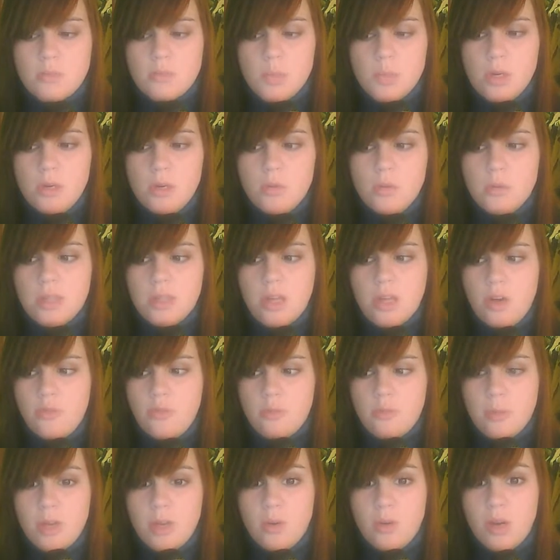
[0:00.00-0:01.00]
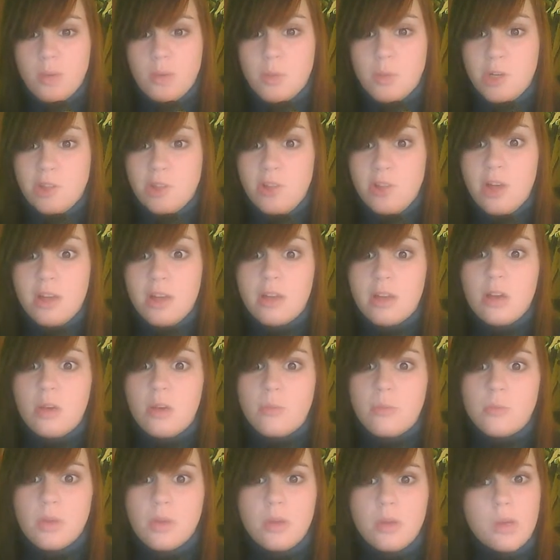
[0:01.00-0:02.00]
well, with help from my grandma, a lot of
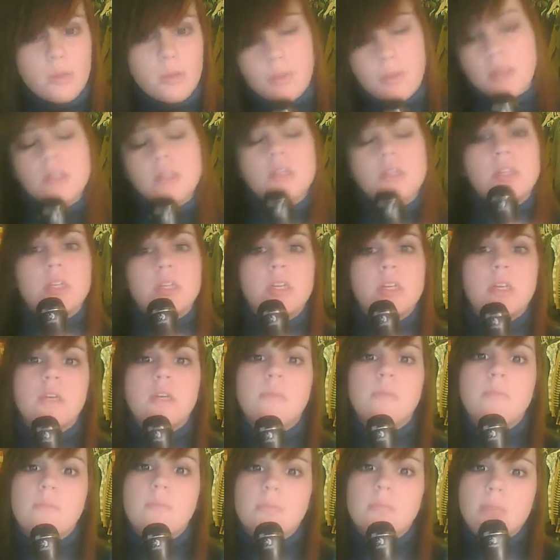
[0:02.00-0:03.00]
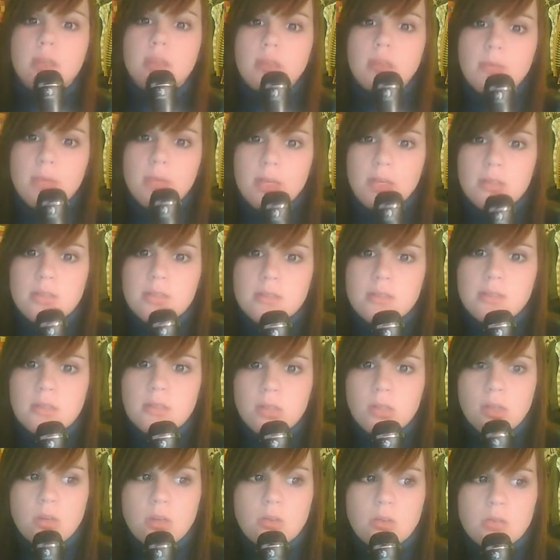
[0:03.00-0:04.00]
help from my grandma because she makes
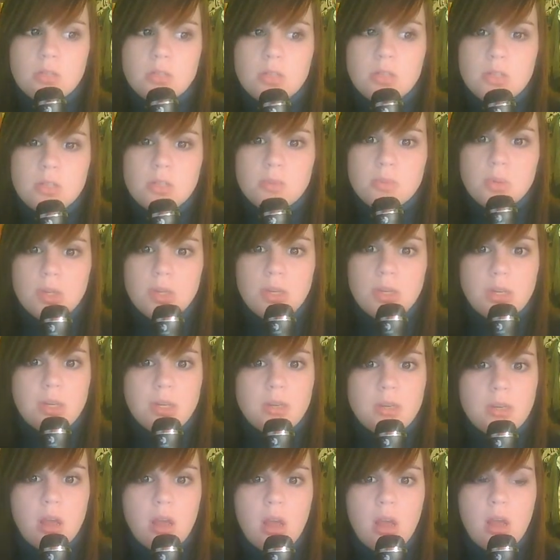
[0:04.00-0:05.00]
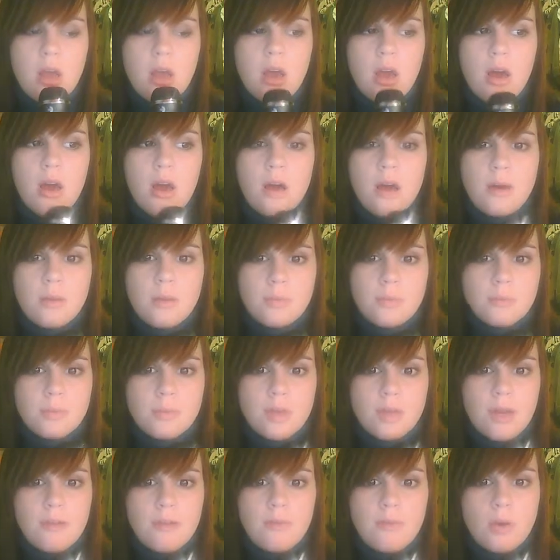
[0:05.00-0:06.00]
clothes and she's really good. But I've